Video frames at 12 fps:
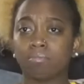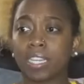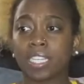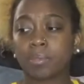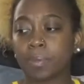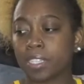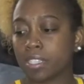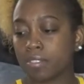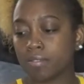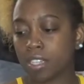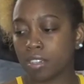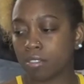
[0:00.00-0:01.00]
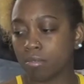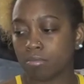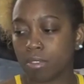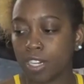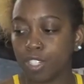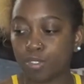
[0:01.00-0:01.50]
expensive though
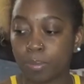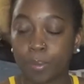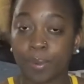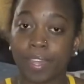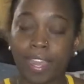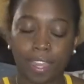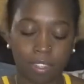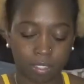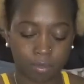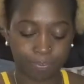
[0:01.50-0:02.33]
I do remember that